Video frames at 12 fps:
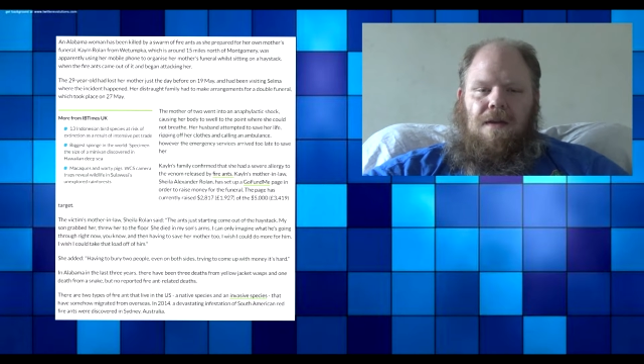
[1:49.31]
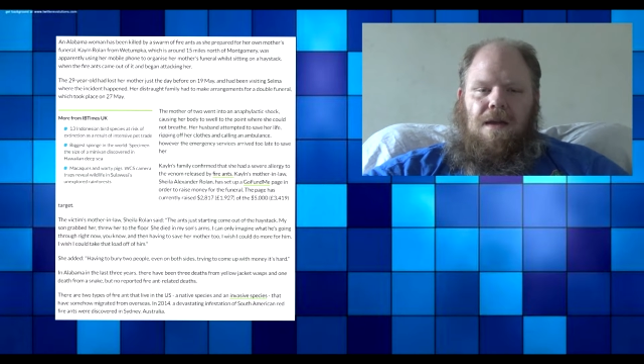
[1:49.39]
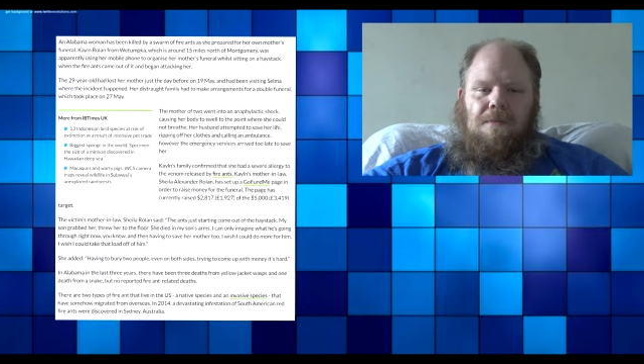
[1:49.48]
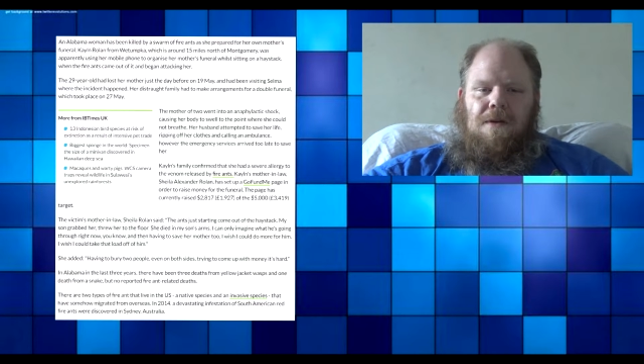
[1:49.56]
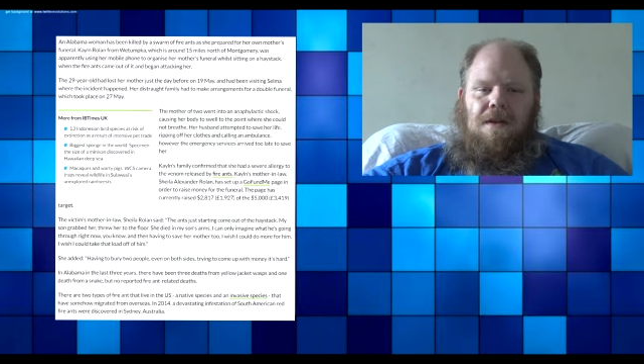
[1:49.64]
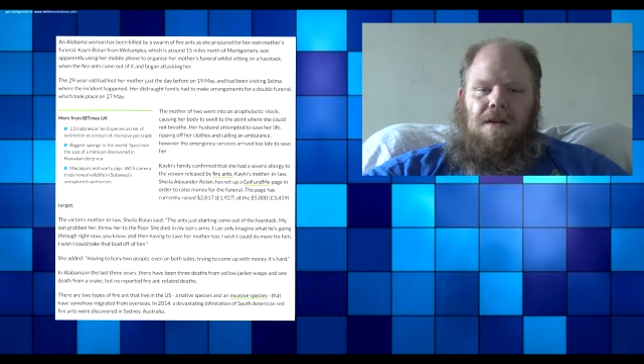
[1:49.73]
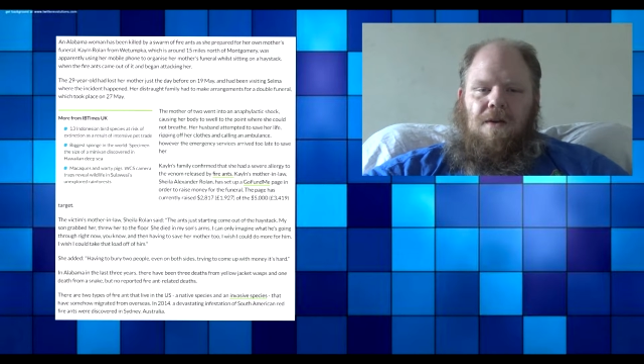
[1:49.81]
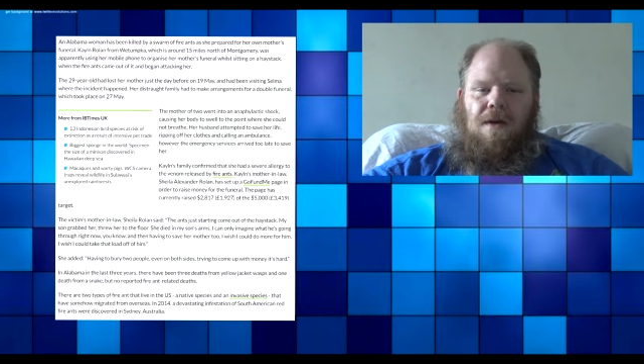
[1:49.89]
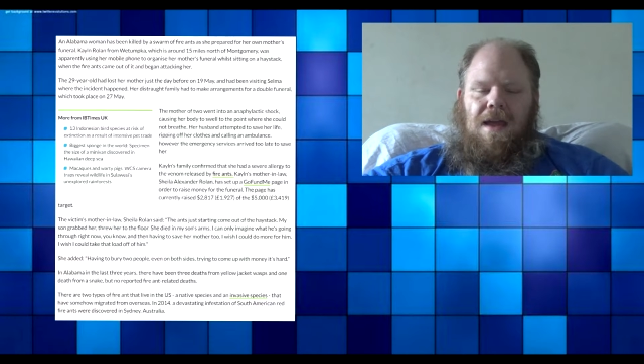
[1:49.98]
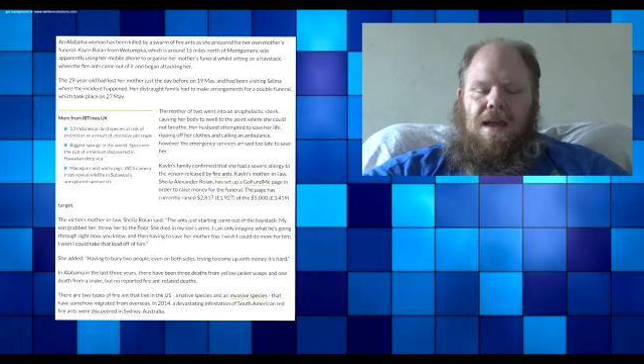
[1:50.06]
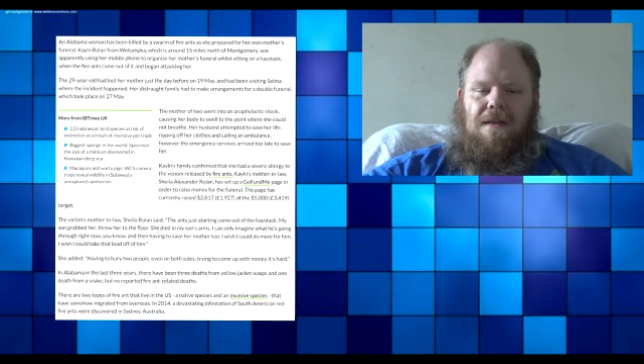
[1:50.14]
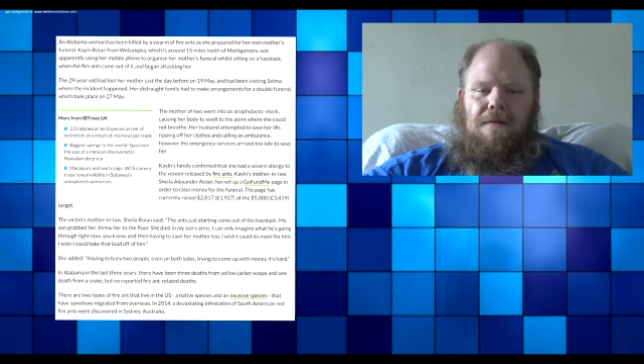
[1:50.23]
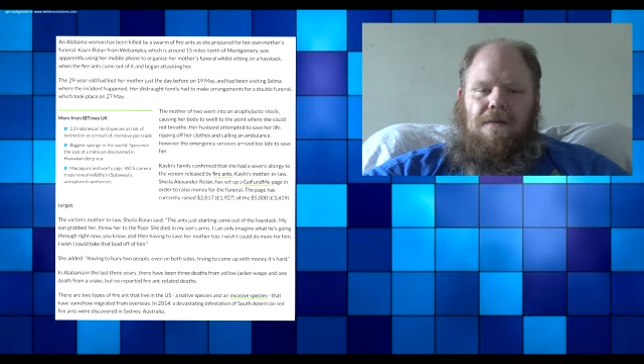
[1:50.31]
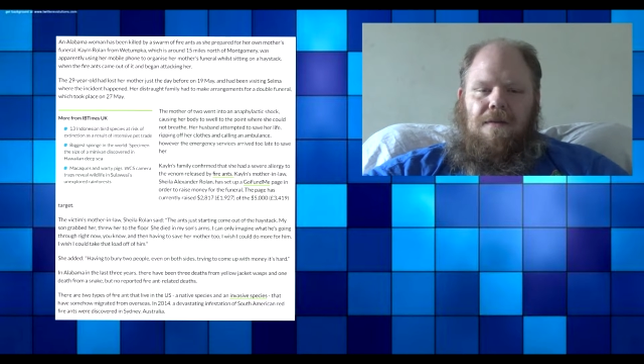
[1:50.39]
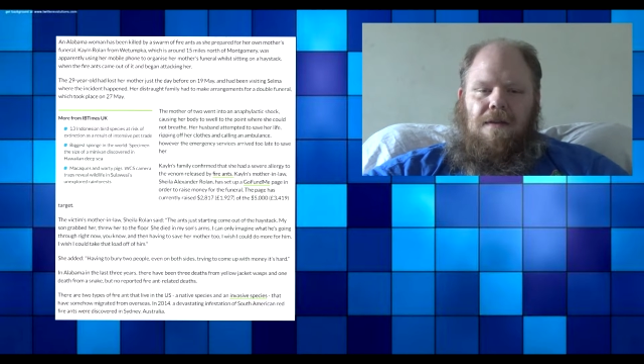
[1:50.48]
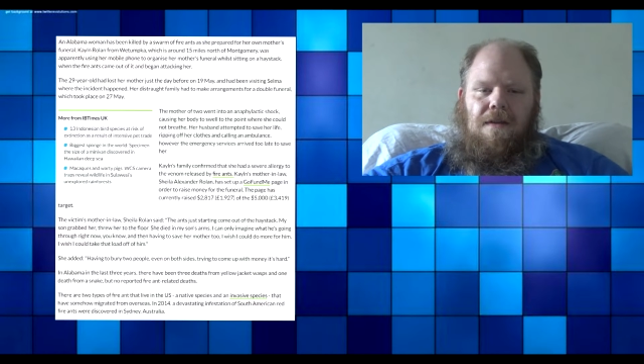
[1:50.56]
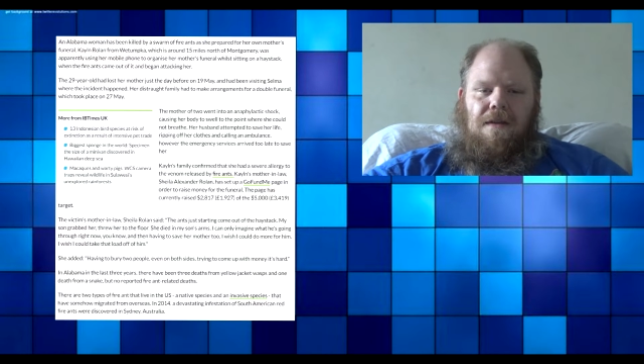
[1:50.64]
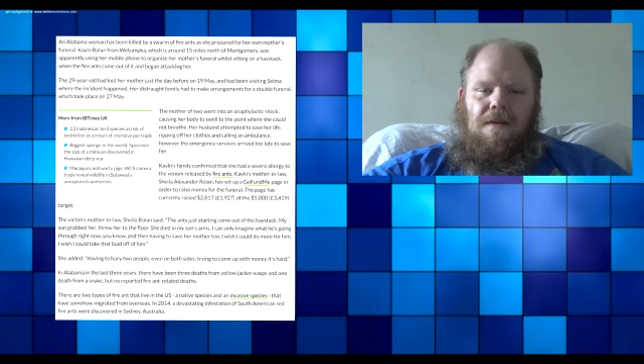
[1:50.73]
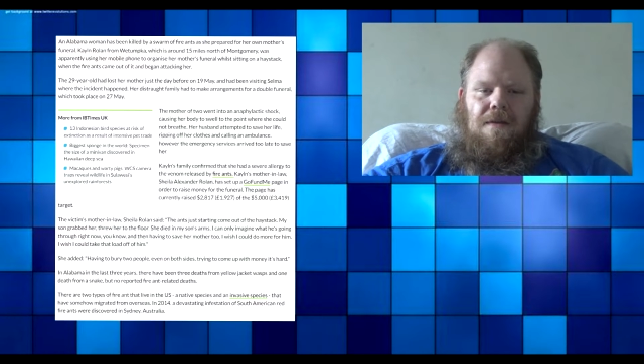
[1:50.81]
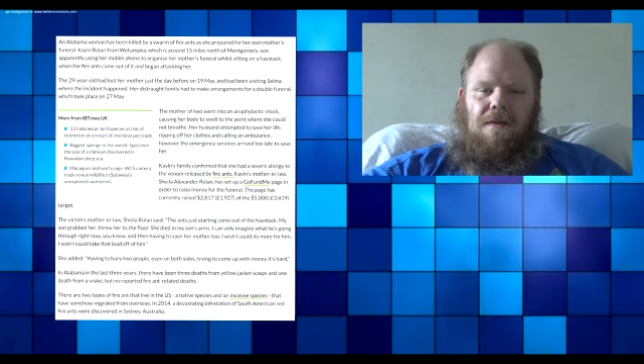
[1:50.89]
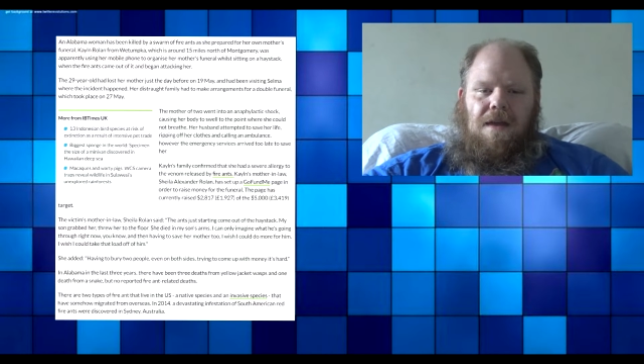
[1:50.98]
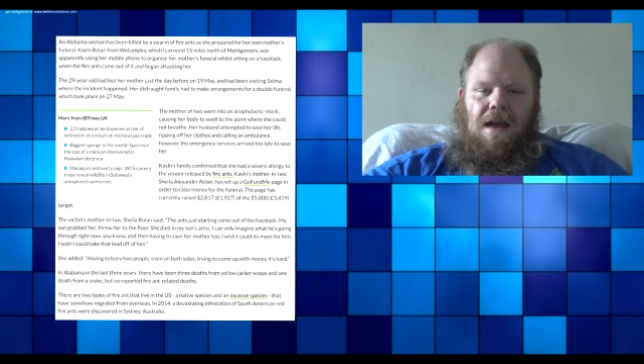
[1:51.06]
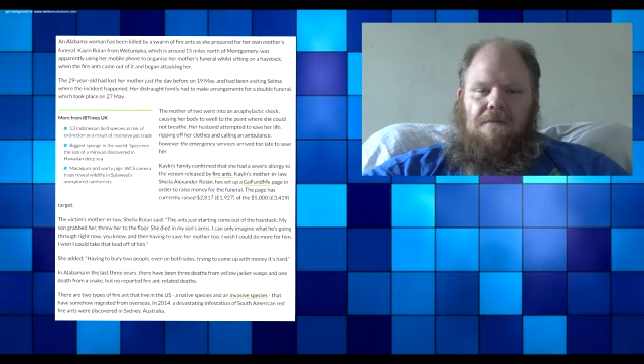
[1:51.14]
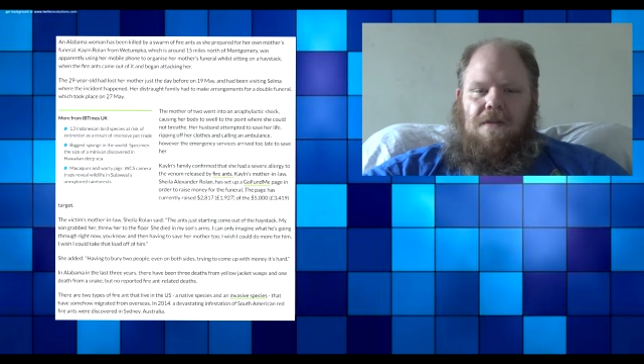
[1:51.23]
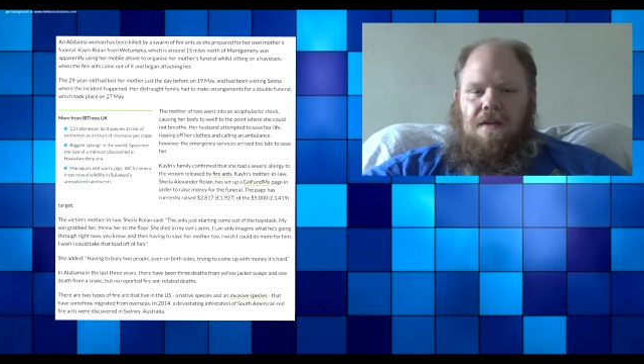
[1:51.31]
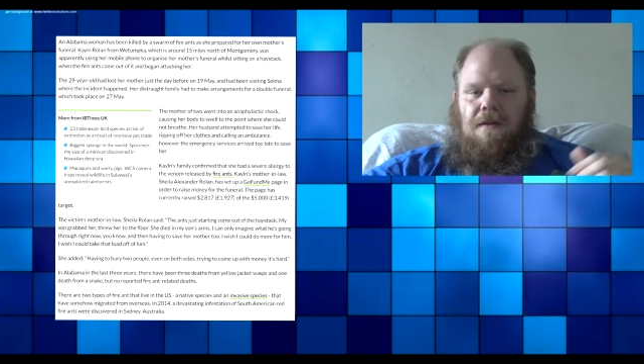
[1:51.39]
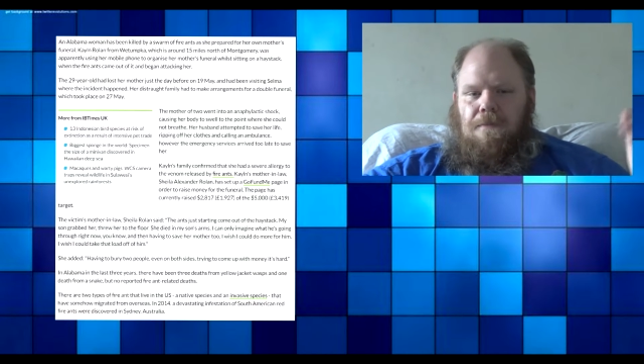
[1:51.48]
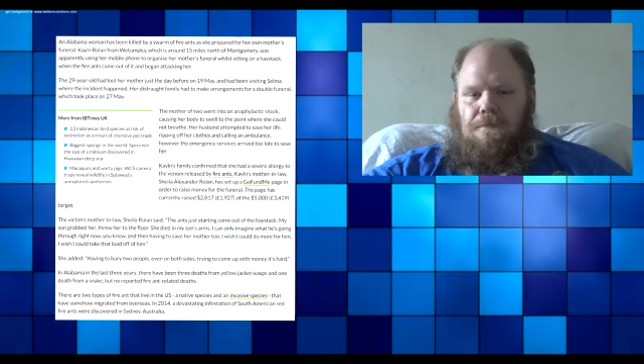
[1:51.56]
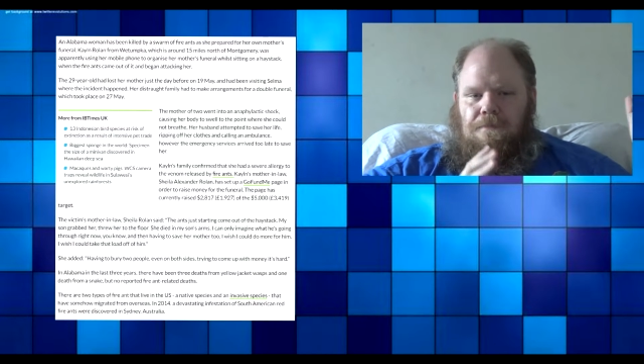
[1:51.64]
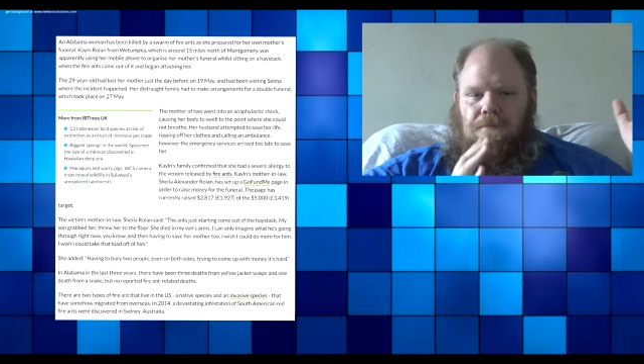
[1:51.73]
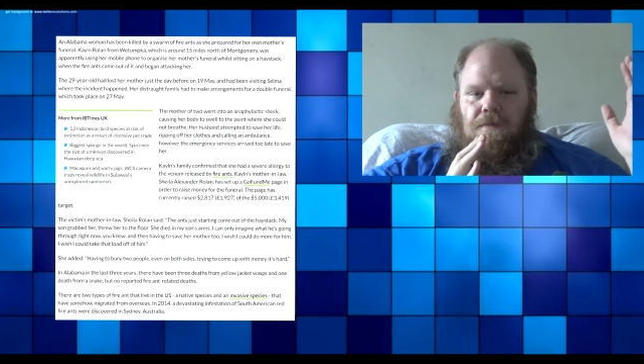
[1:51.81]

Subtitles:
I'm going to go ahead and have the